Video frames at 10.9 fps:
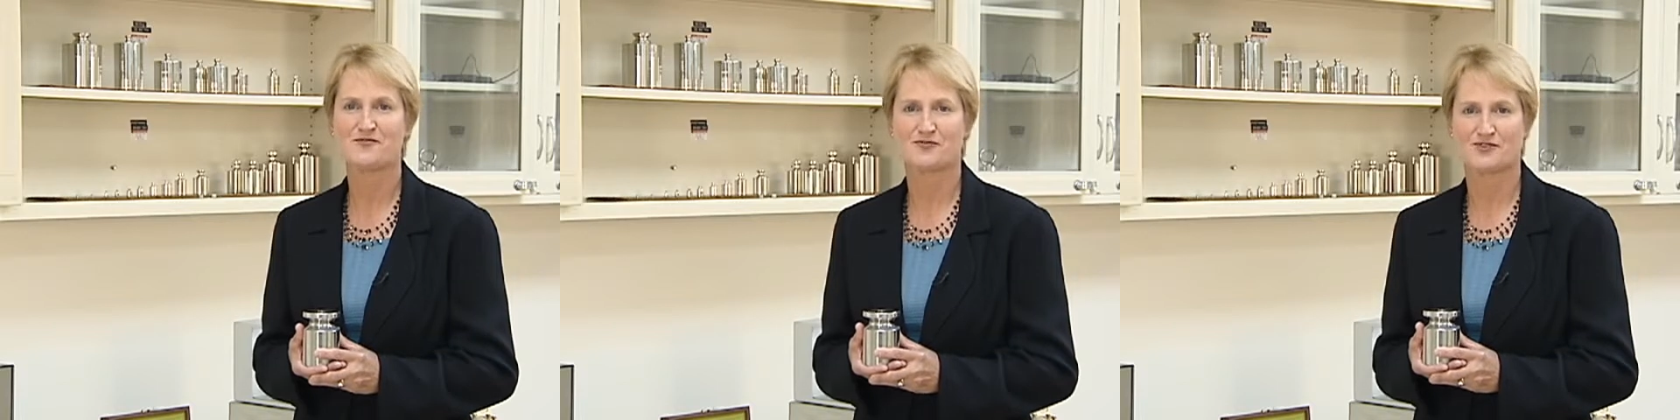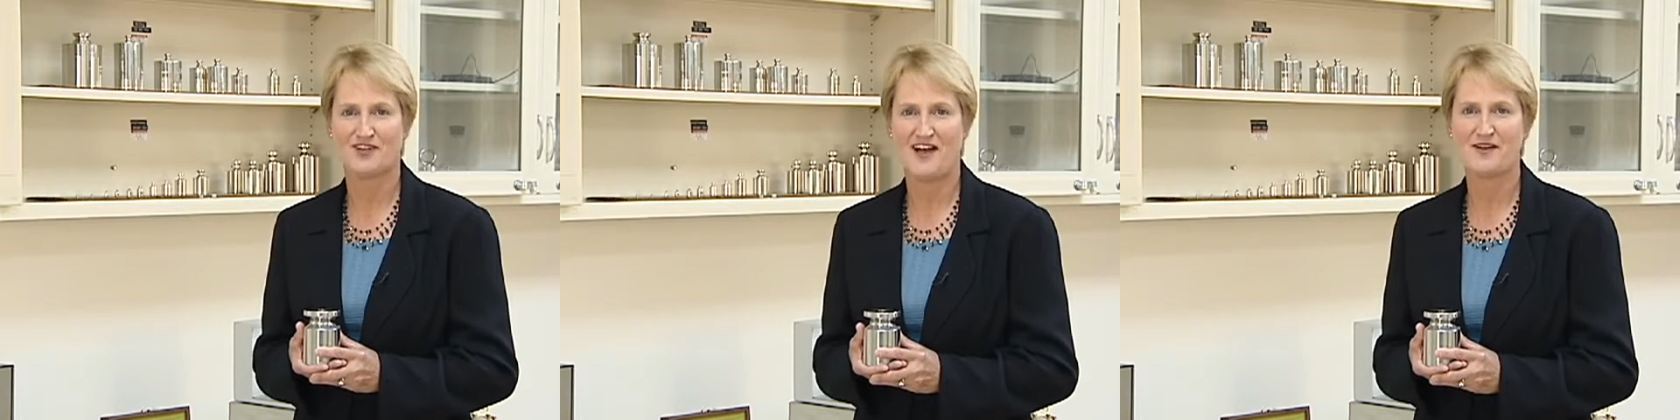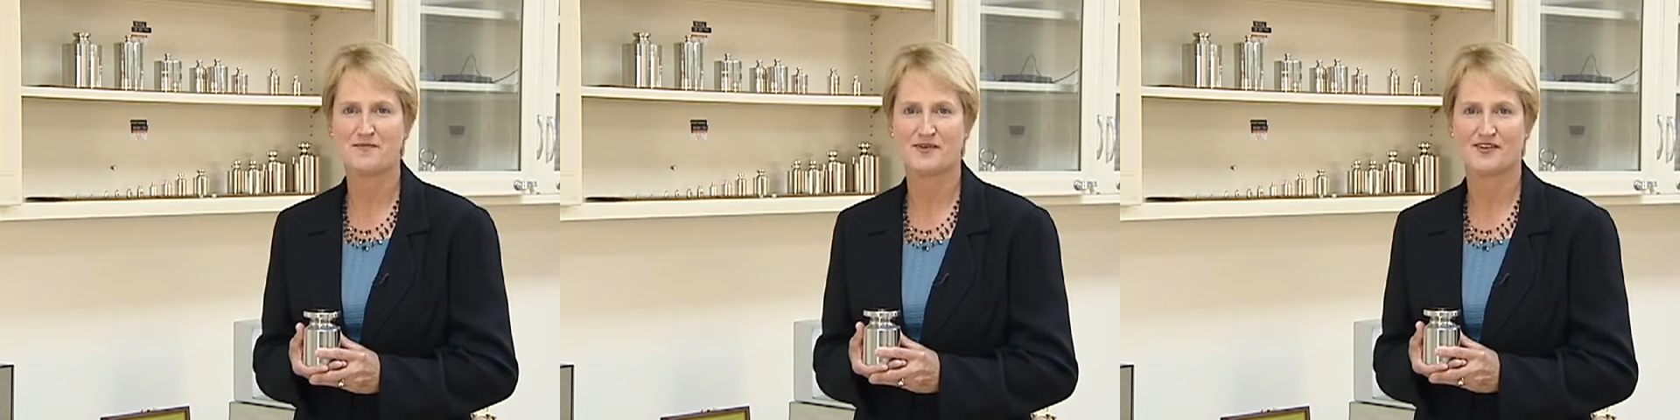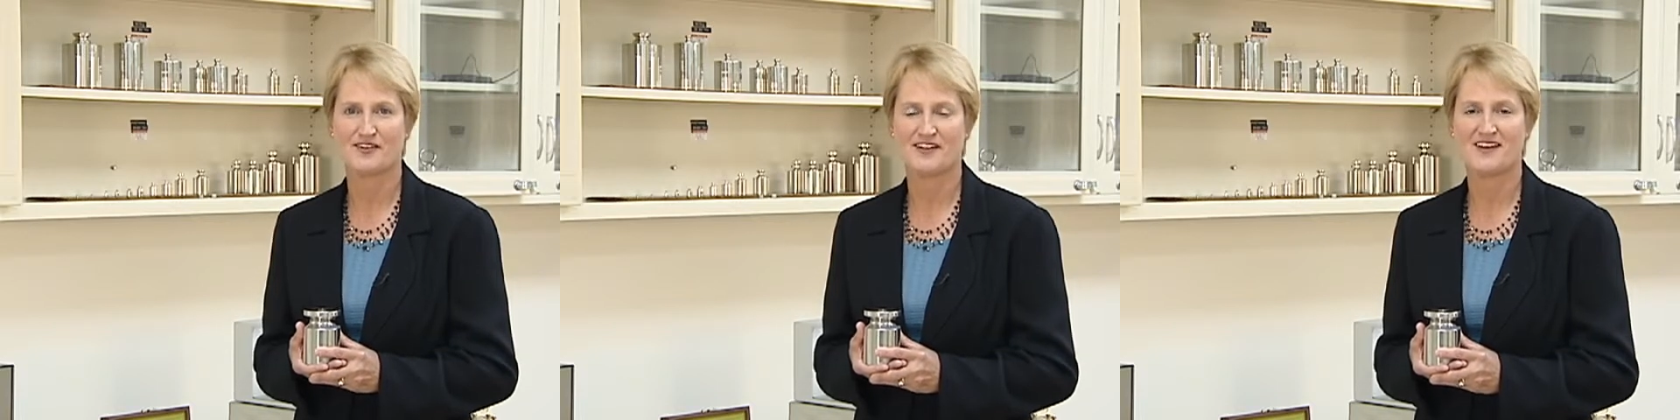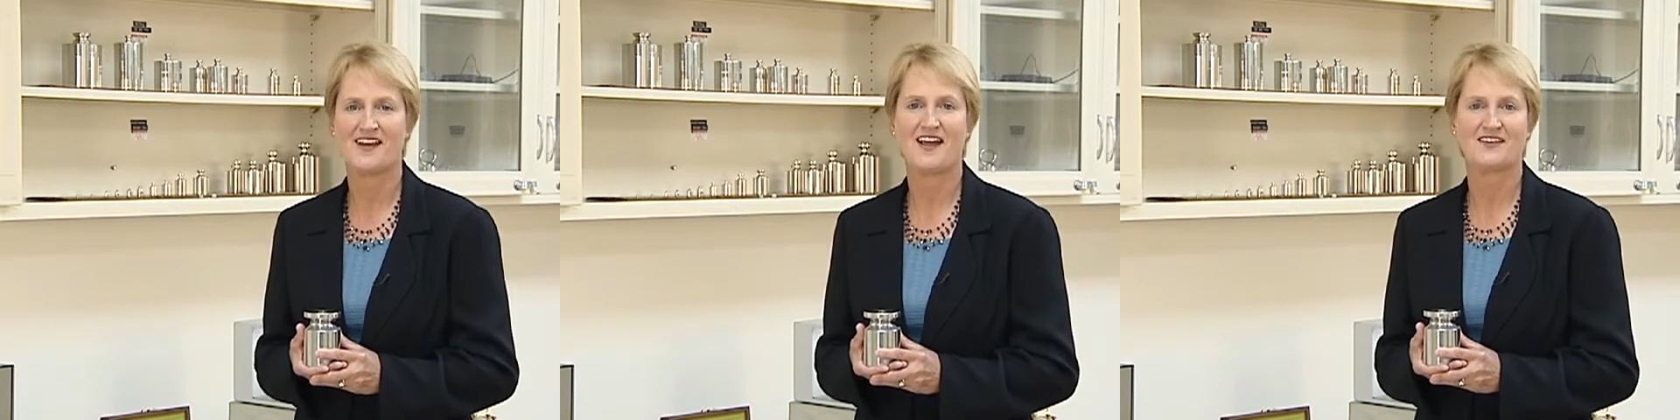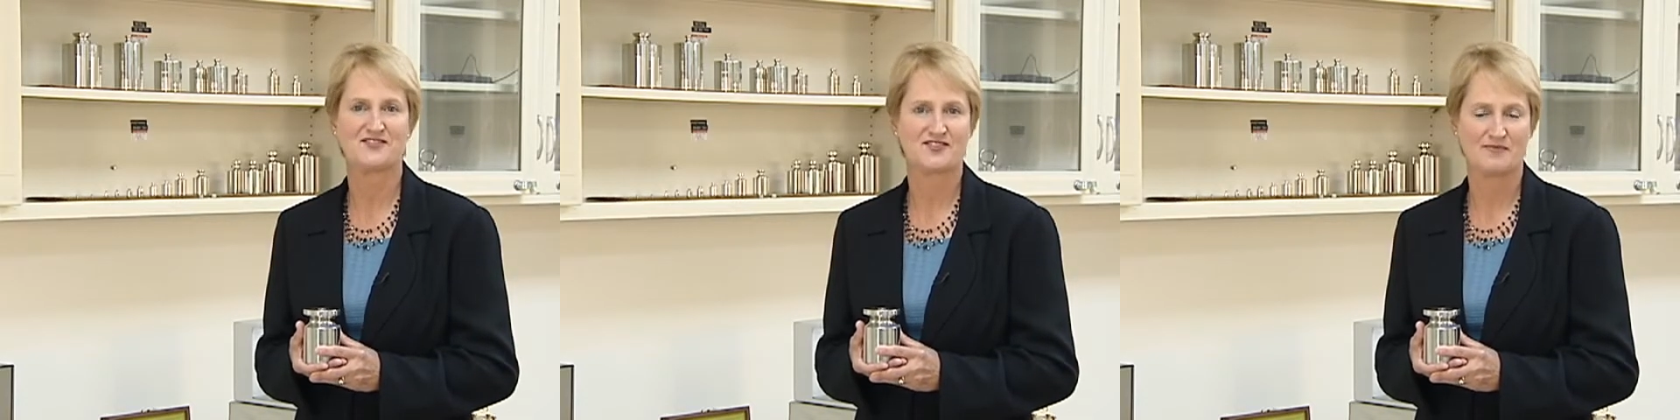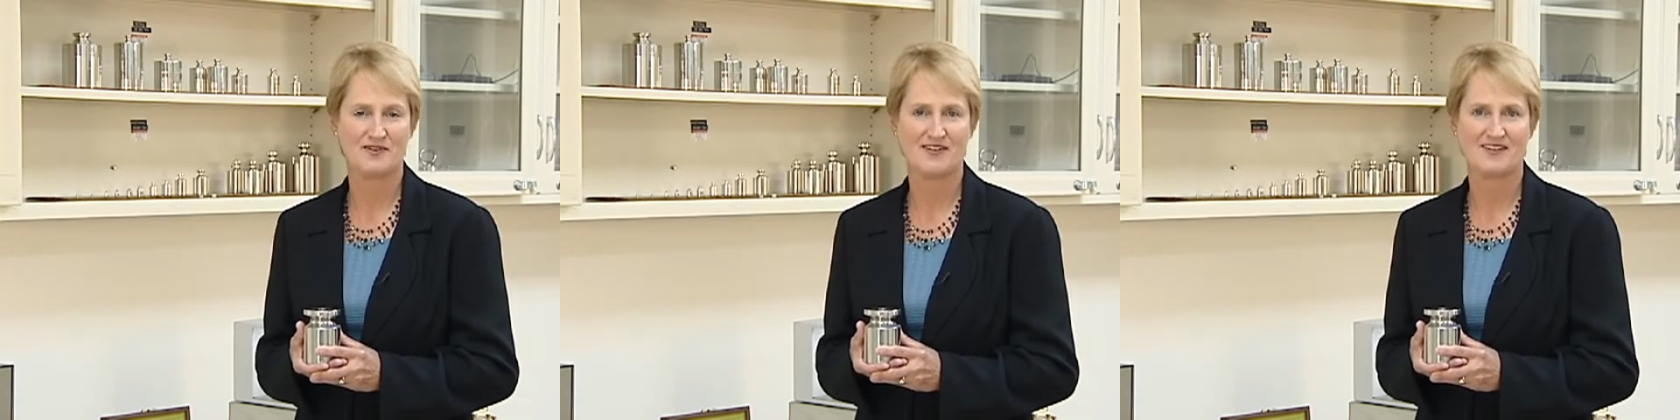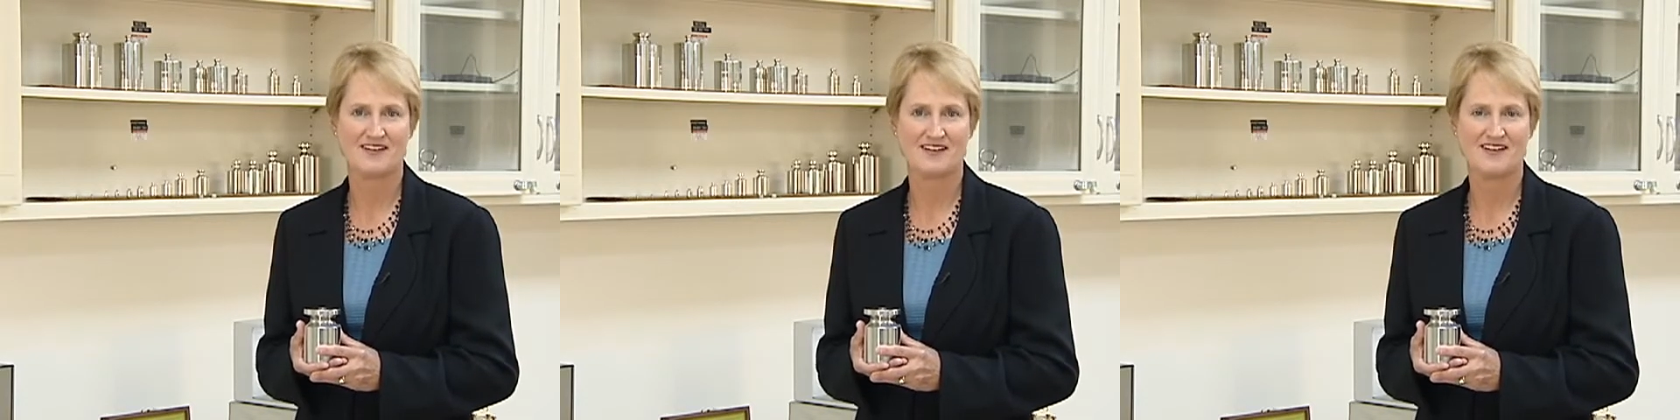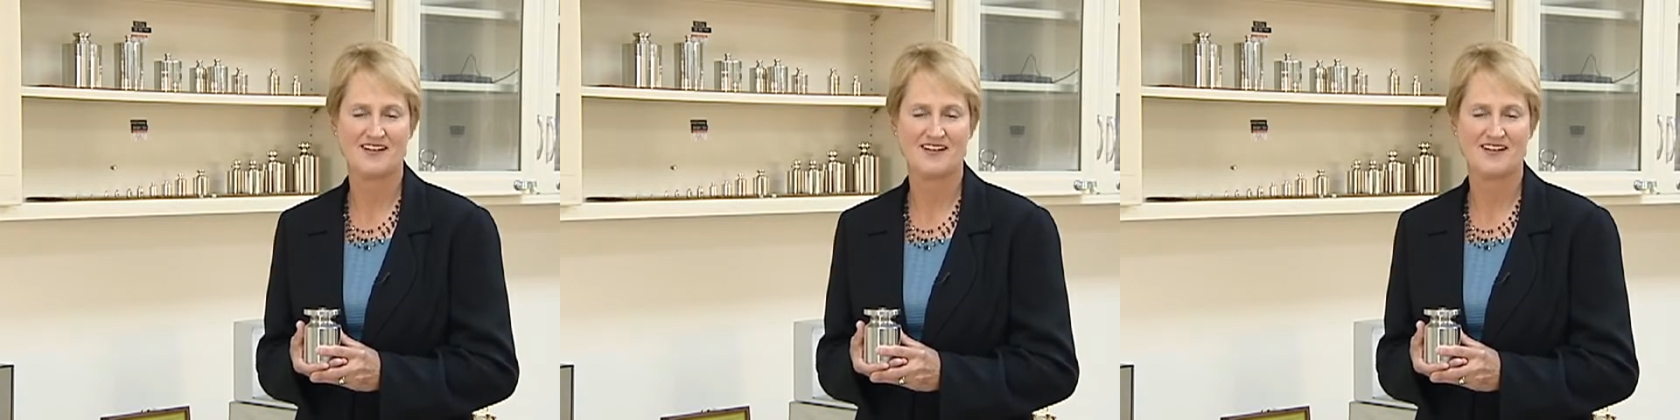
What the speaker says: reliability, and stability